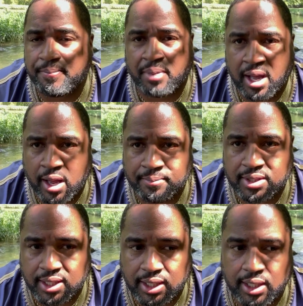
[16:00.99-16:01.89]
bomb
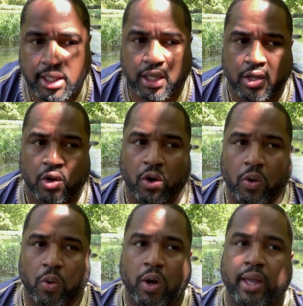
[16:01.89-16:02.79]
diggy
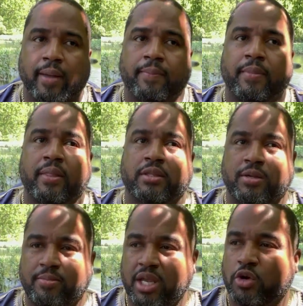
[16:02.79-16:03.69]
on, to
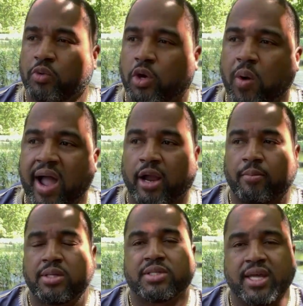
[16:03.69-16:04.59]
me, the
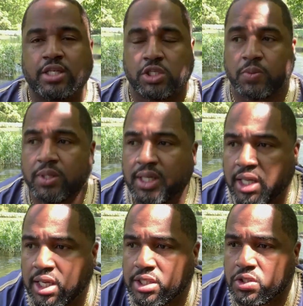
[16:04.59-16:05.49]
requirements that you
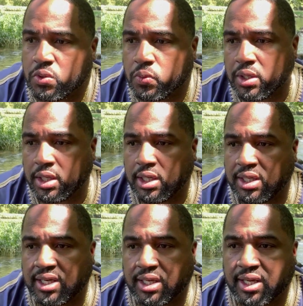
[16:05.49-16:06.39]
need to really
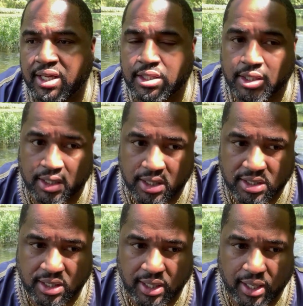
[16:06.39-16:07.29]
get into
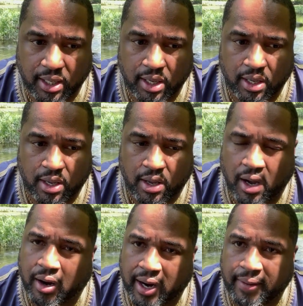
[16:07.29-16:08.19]
this thing.
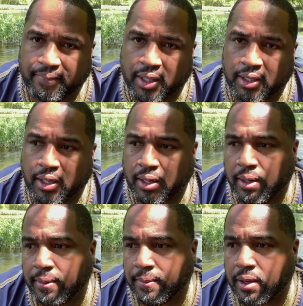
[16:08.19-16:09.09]
All right. And
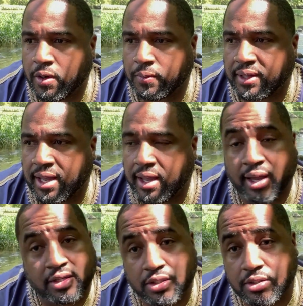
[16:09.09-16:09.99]
I hope that
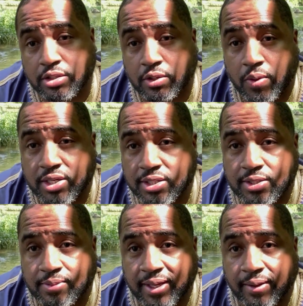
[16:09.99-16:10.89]
answers the
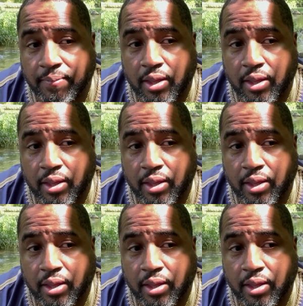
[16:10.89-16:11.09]
questions, man.